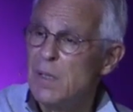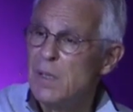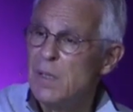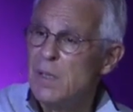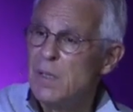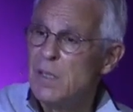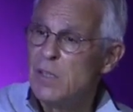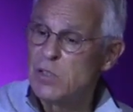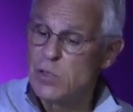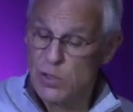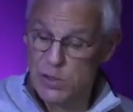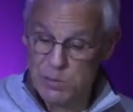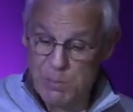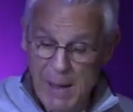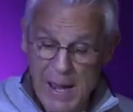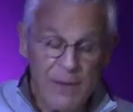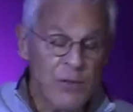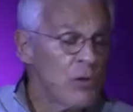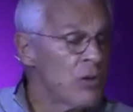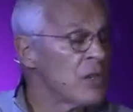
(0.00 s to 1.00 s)
And so, as
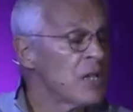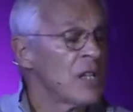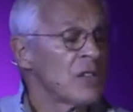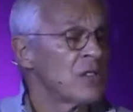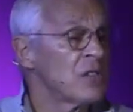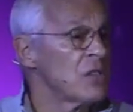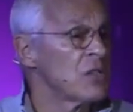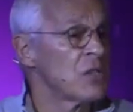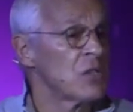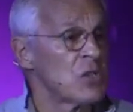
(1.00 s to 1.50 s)
Matthew tells us the